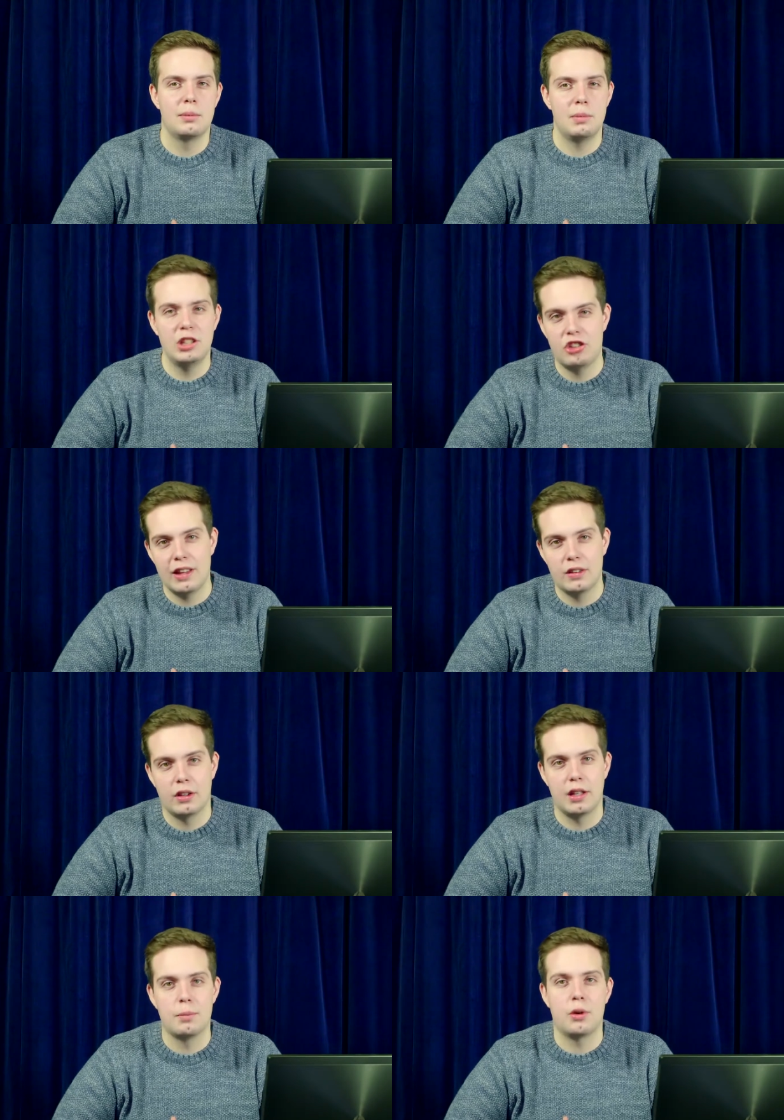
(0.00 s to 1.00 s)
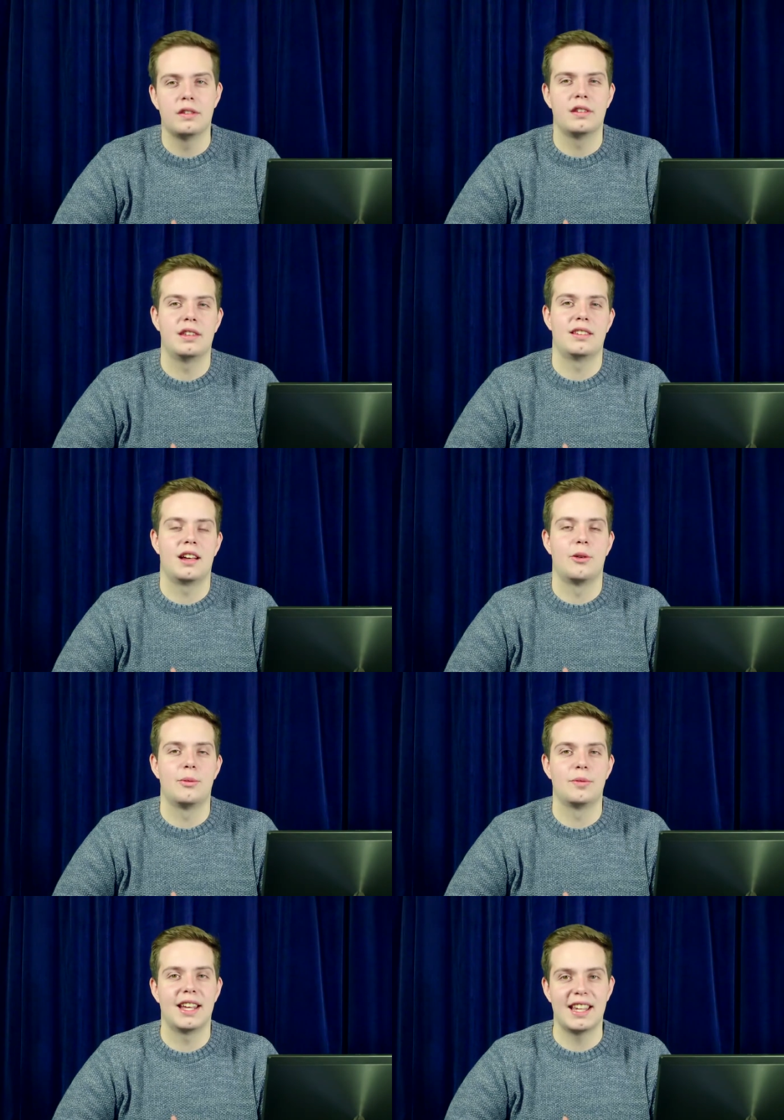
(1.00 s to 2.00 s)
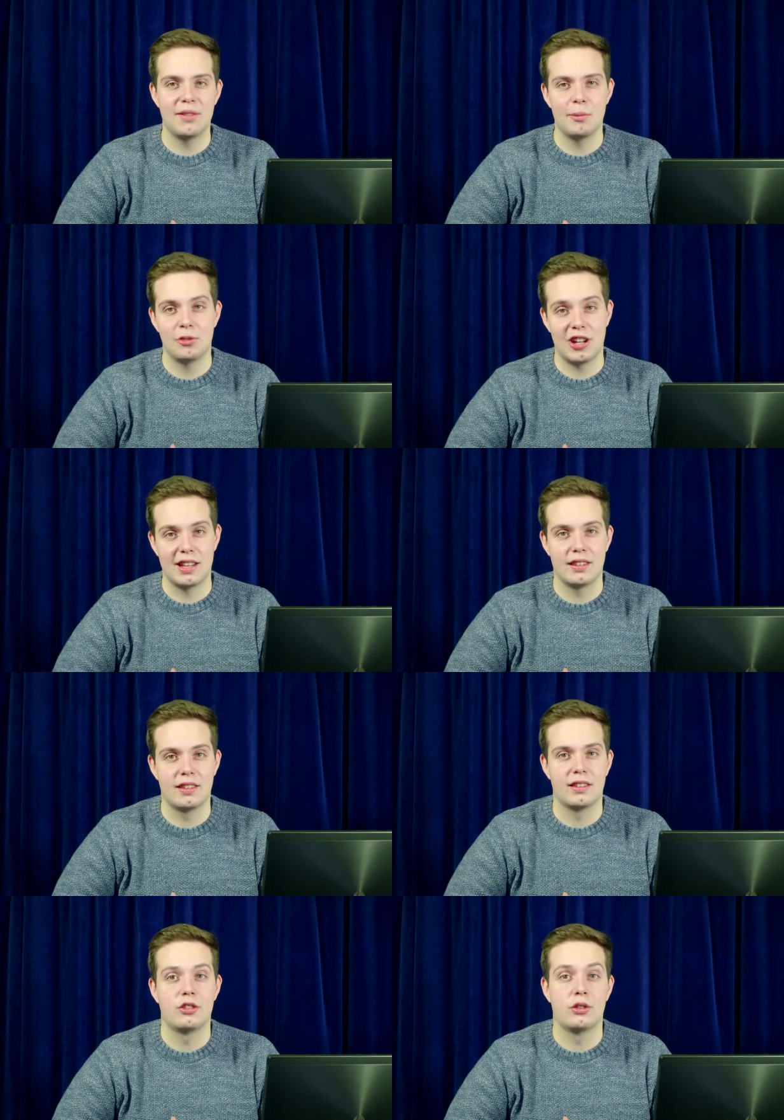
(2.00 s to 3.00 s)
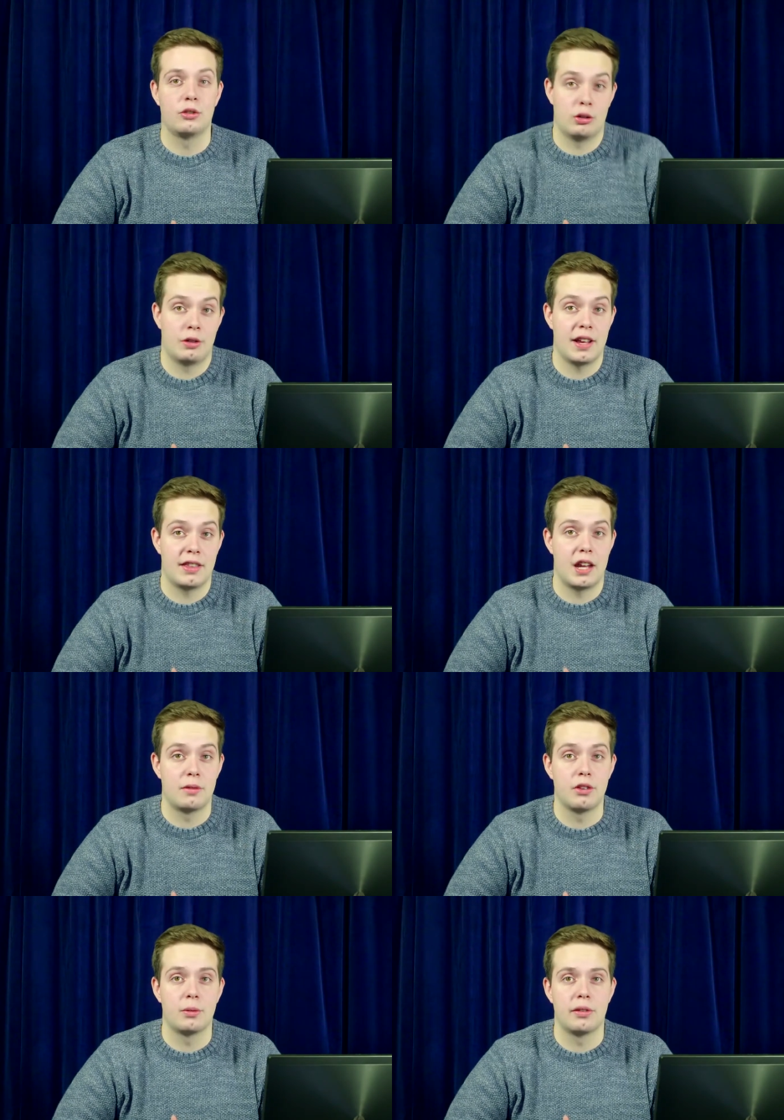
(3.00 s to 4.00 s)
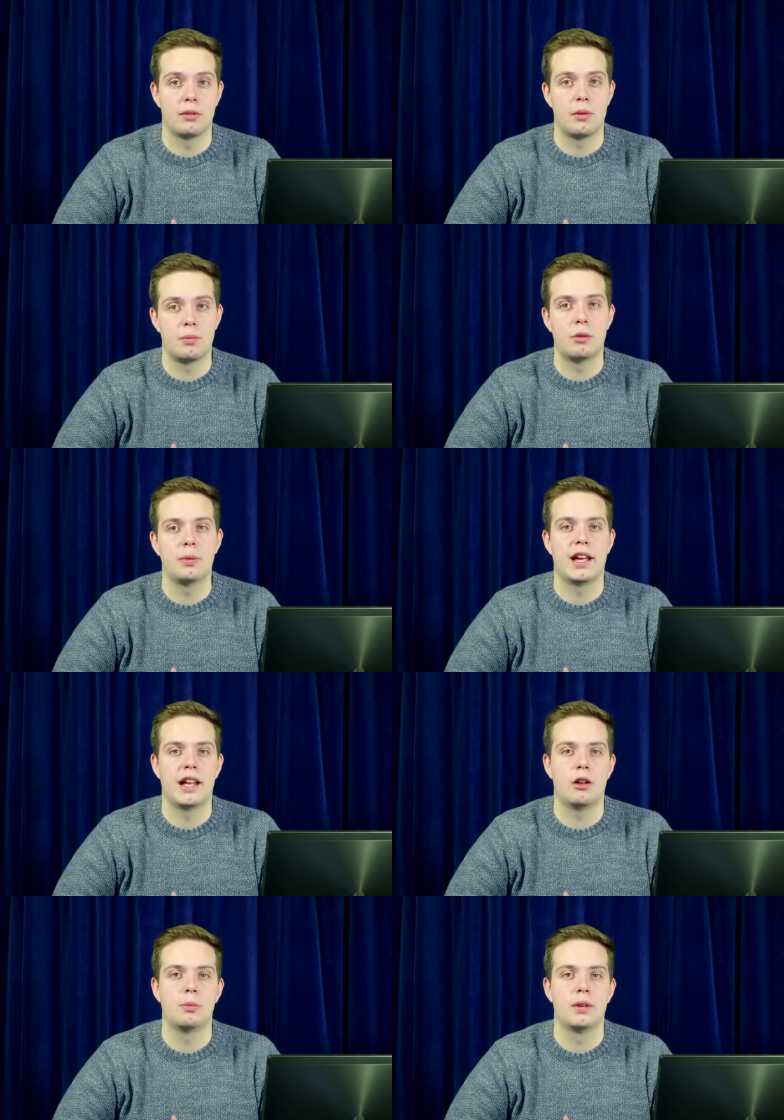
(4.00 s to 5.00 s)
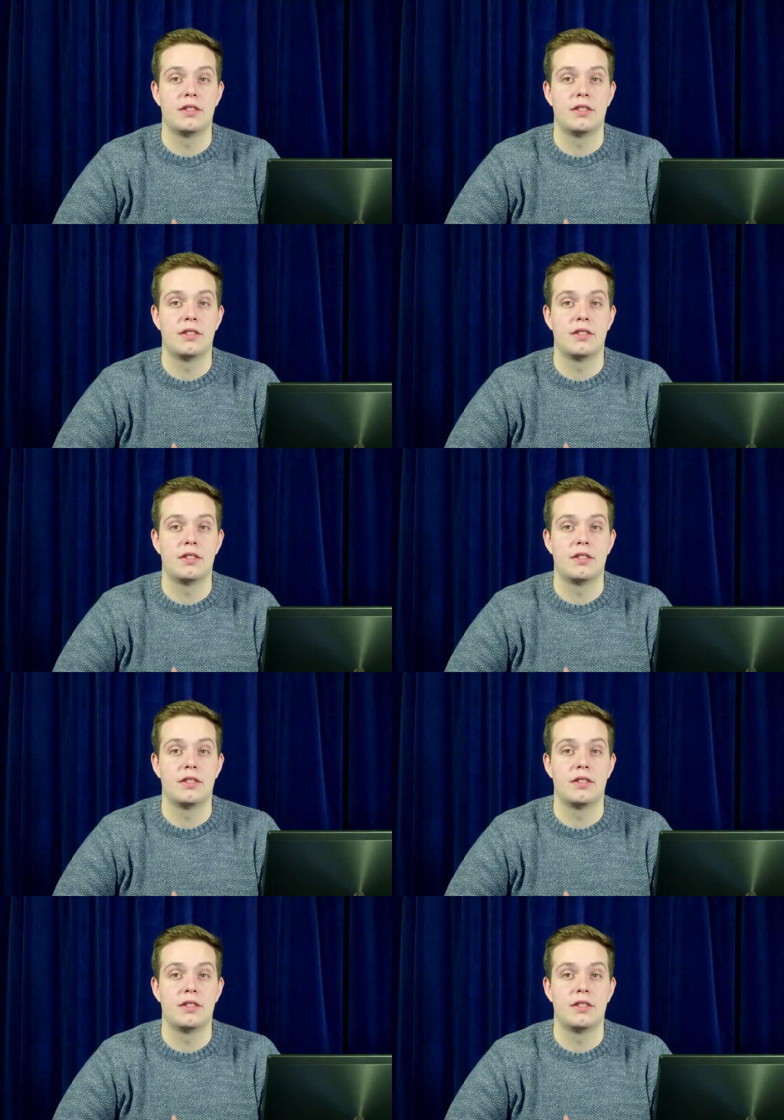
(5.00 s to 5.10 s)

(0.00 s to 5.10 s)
be gentle in pointing these out and give them a chance to correct the errors with some appropriate help